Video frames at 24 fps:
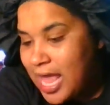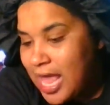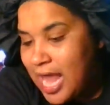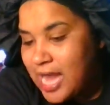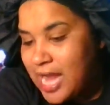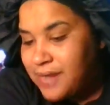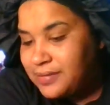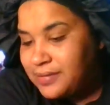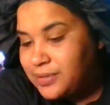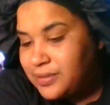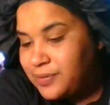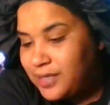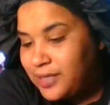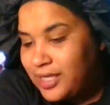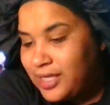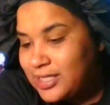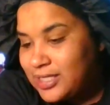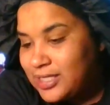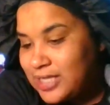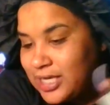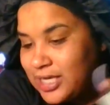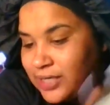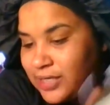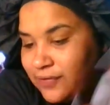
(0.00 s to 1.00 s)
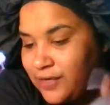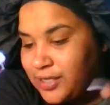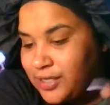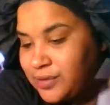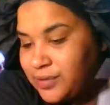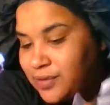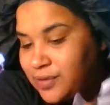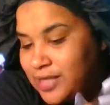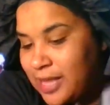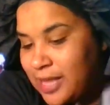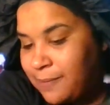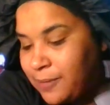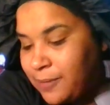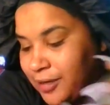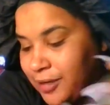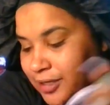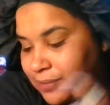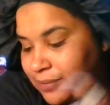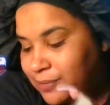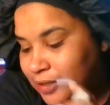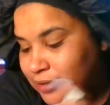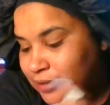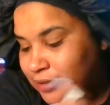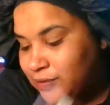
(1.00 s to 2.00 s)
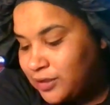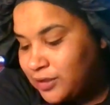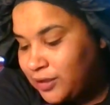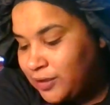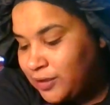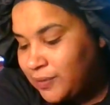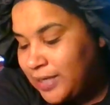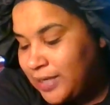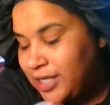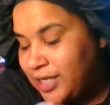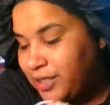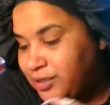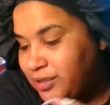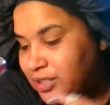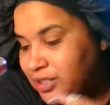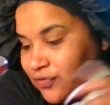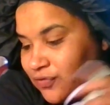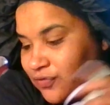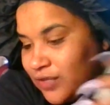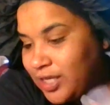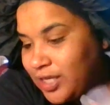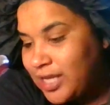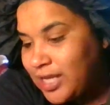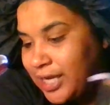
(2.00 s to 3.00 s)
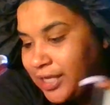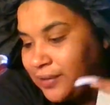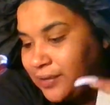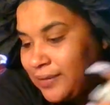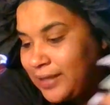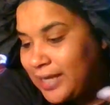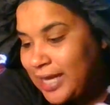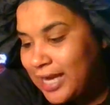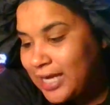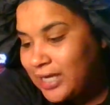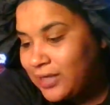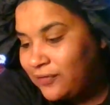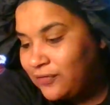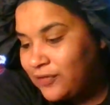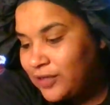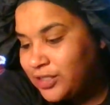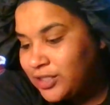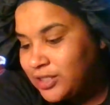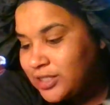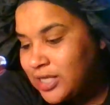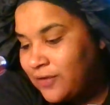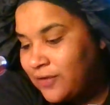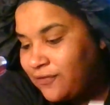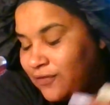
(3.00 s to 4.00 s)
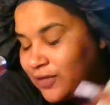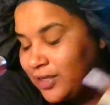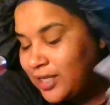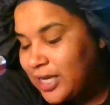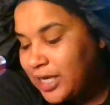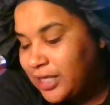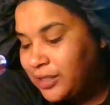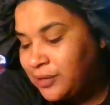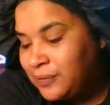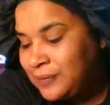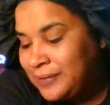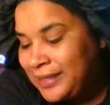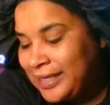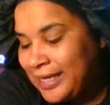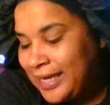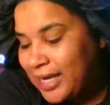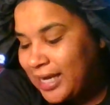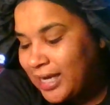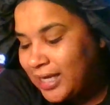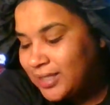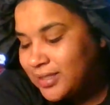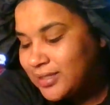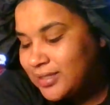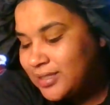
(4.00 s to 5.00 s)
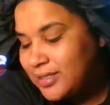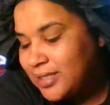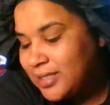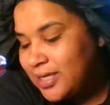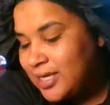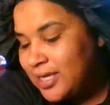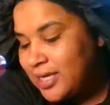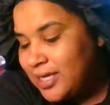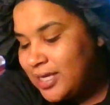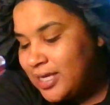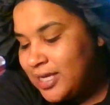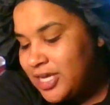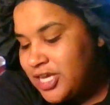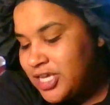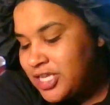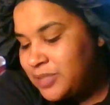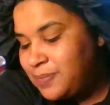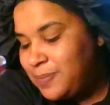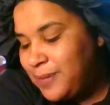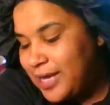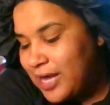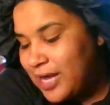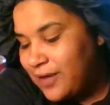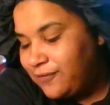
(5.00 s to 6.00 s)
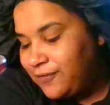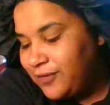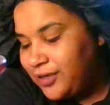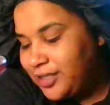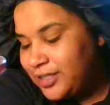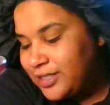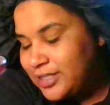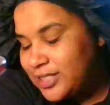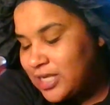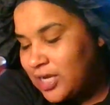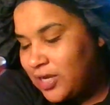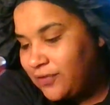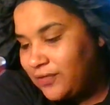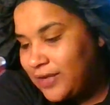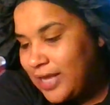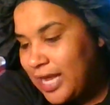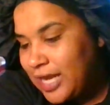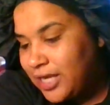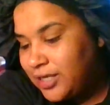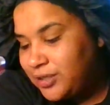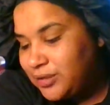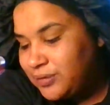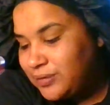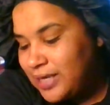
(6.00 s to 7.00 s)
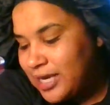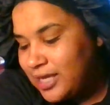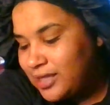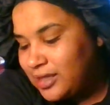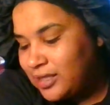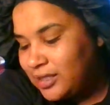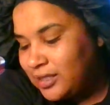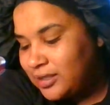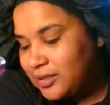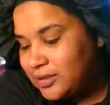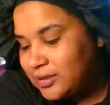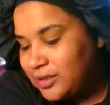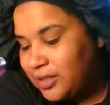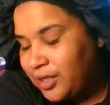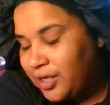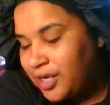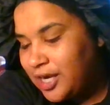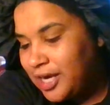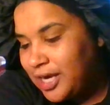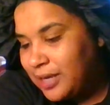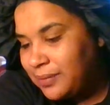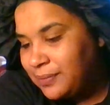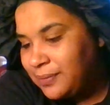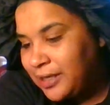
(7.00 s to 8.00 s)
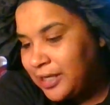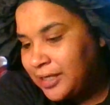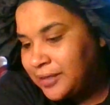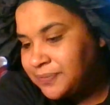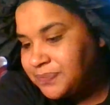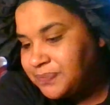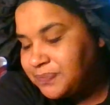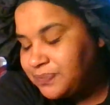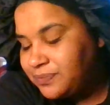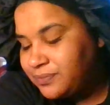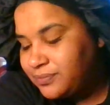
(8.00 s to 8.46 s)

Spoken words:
And it was really this individual that burned a bridge with you. And you just feeling like you can't defend yourself, feeling like you can't speak up for yourself, can't do nothing. You know what I mean?